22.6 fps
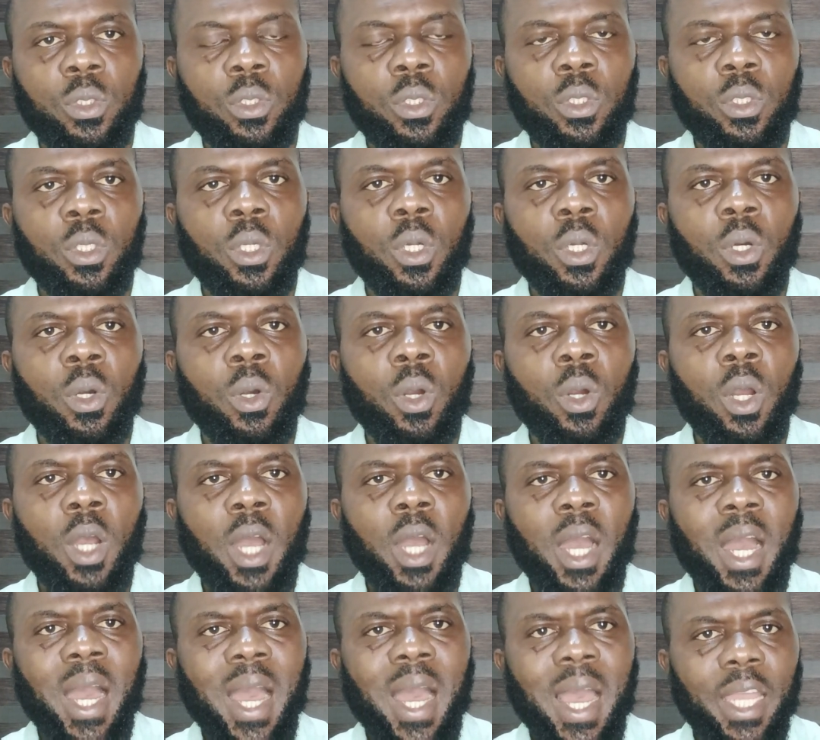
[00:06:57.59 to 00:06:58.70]
claim a
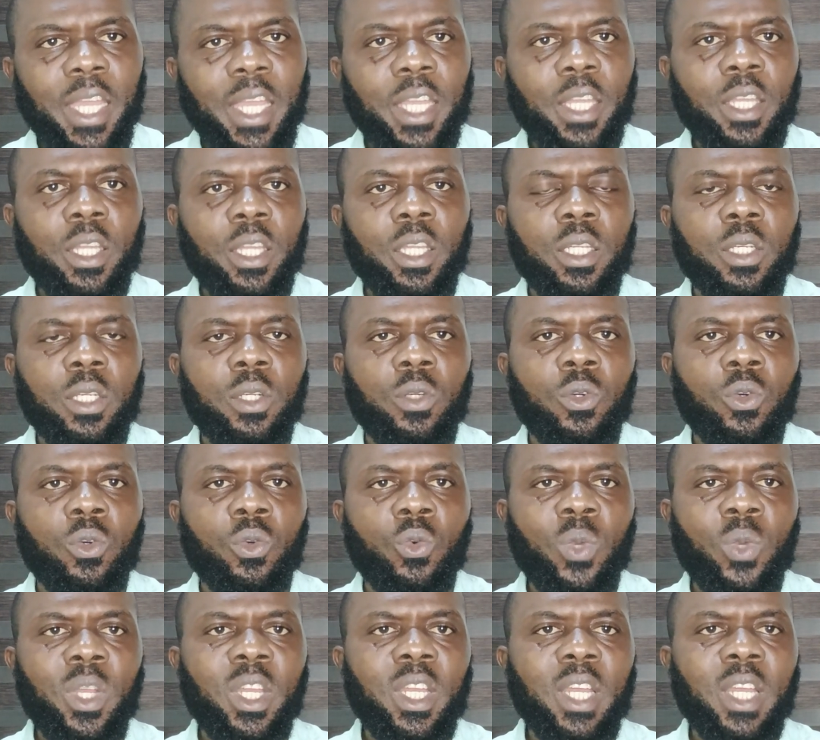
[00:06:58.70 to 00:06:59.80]
stake in your mind,
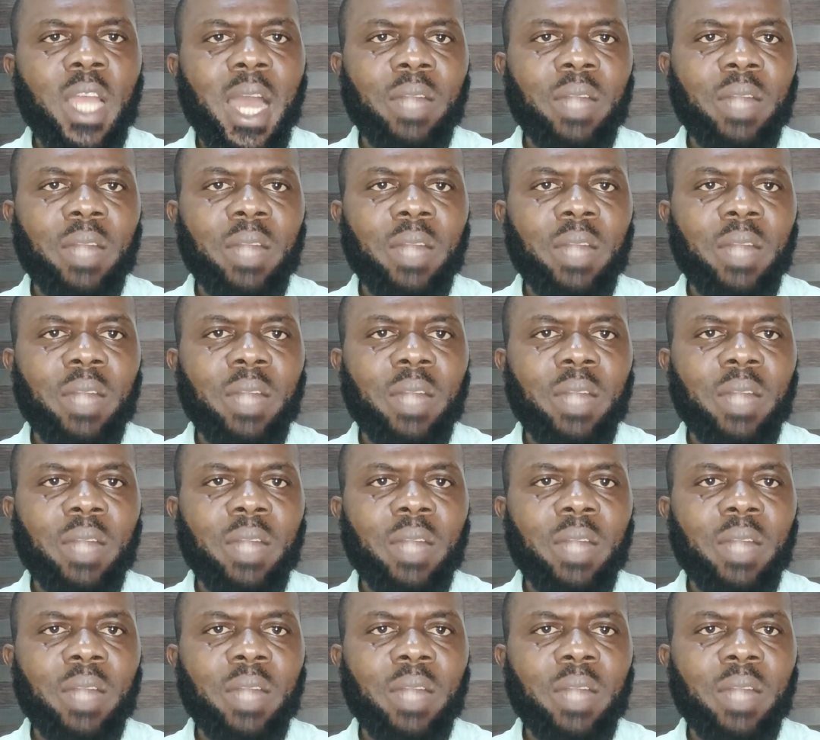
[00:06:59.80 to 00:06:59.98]
and